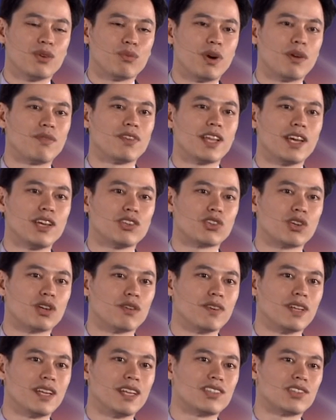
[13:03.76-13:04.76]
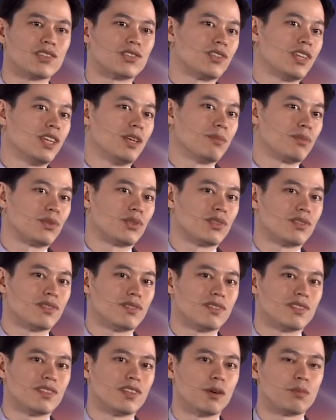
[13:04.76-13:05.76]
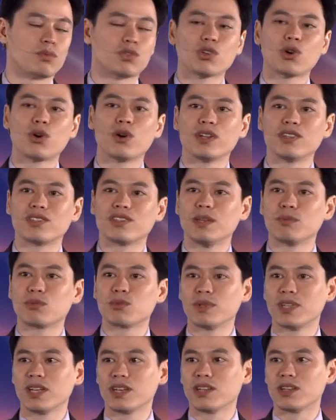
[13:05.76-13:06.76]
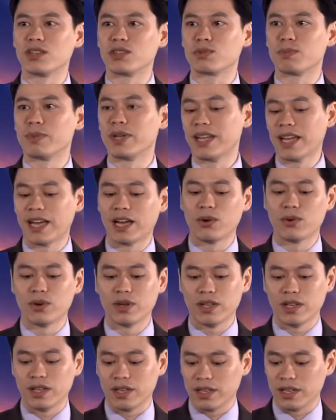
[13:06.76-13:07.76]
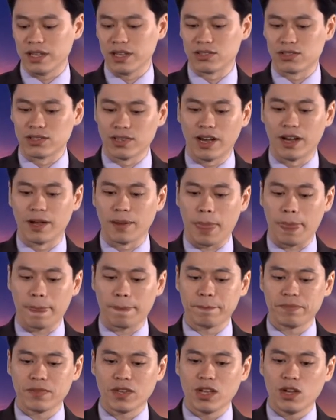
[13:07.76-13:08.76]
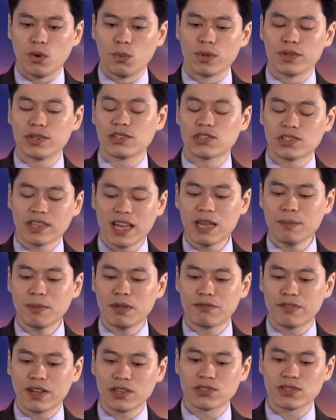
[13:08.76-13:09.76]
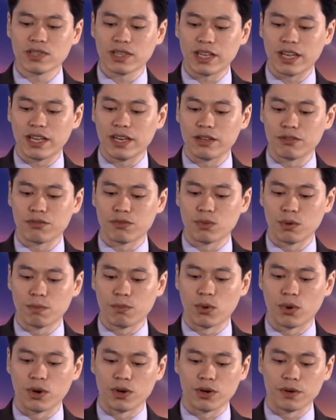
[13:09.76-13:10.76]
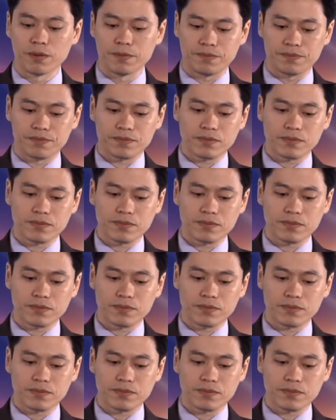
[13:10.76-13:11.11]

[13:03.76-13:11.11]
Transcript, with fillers: revelation of it, it just seems absurd, it seems ridiculous, but now it's not. Well, the same investigative reporter